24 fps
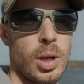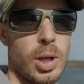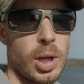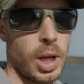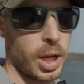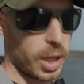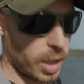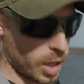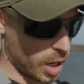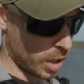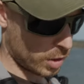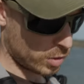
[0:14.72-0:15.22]

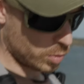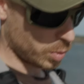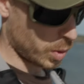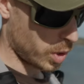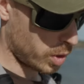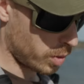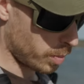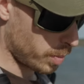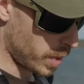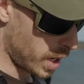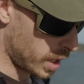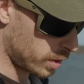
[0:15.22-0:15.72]
Hey guys,
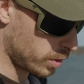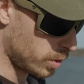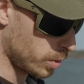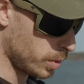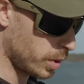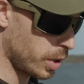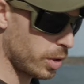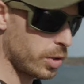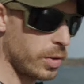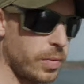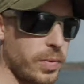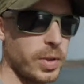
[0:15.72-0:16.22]
welcome back to
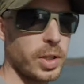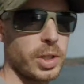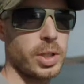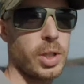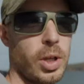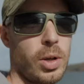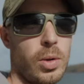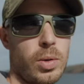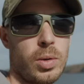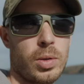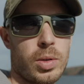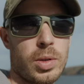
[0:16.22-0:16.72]
another
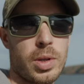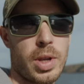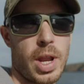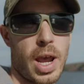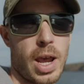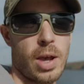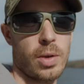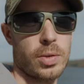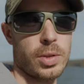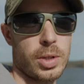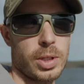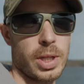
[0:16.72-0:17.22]
video.
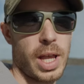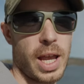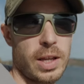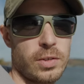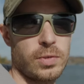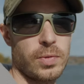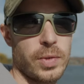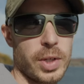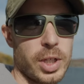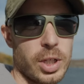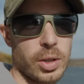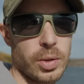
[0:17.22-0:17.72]
Now, the
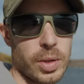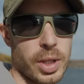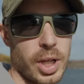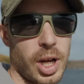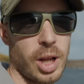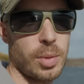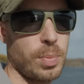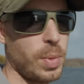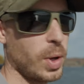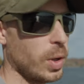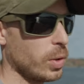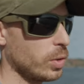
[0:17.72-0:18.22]
last video that
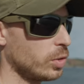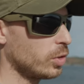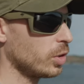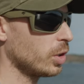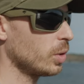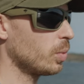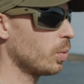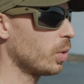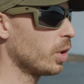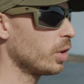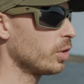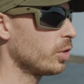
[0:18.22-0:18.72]
I
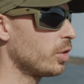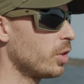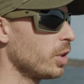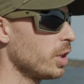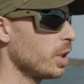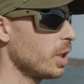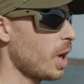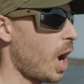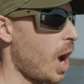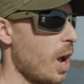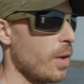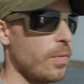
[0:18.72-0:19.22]
posted was
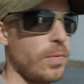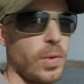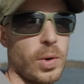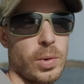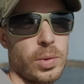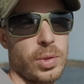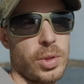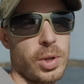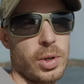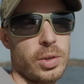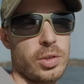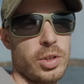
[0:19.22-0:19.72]
the
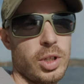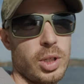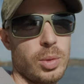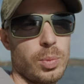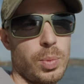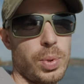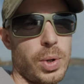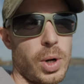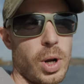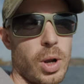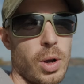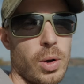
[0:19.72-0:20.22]
iPhone 13
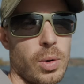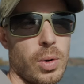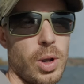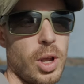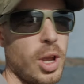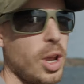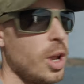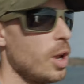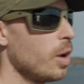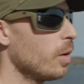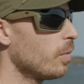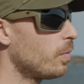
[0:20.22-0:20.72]
Pro
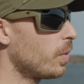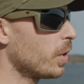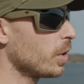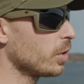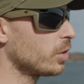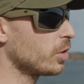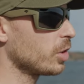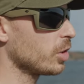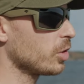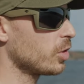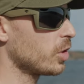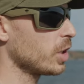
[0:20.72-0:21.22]

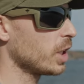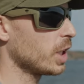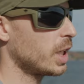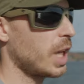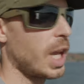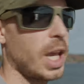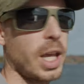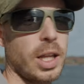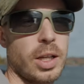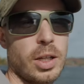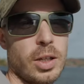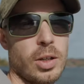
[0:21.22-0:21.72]
versus the
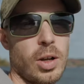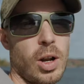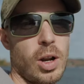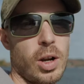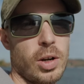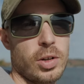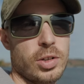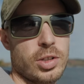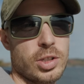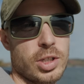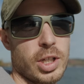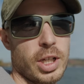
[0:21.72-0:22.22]
Canon
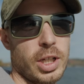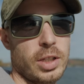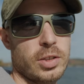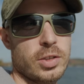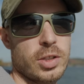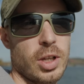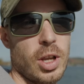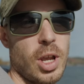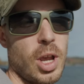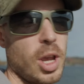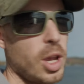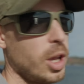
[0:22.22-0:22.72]

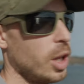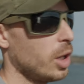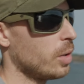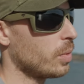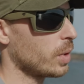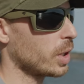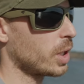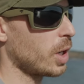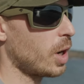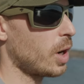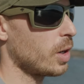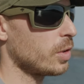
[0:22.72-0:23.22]
R6 in
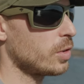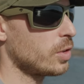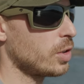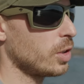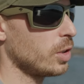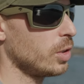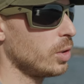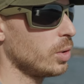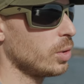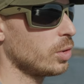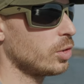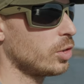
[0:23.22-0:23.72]
regards to
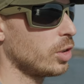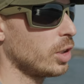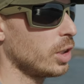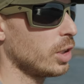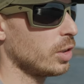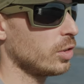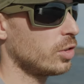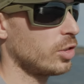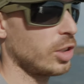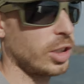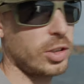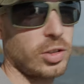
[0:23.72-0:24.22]

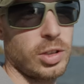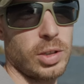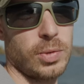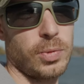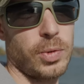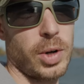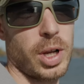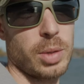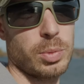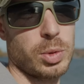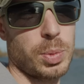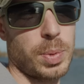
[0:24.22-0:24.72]
using 60
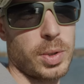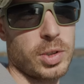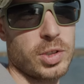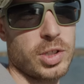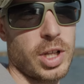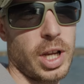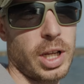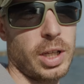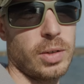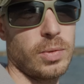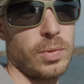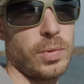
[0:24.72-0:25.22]
frames per
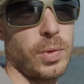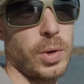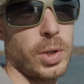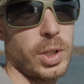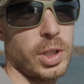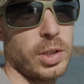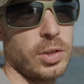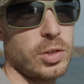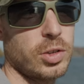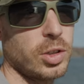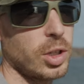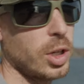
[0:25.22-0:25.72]
second
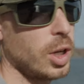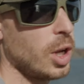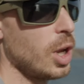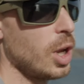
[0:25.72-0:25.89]
footage.